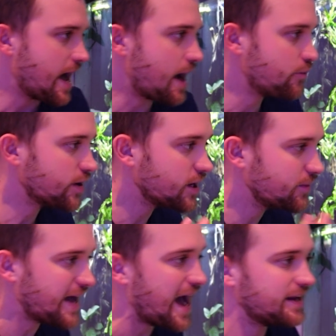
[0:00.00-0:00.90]
and we're going to
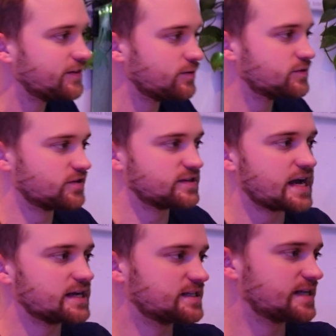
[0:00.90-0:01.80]
be adding them to the
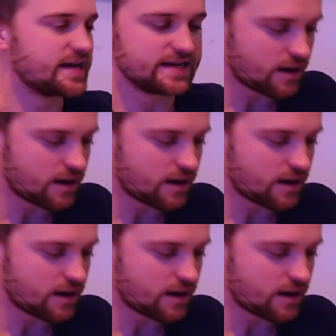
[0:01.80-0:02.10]
tank today.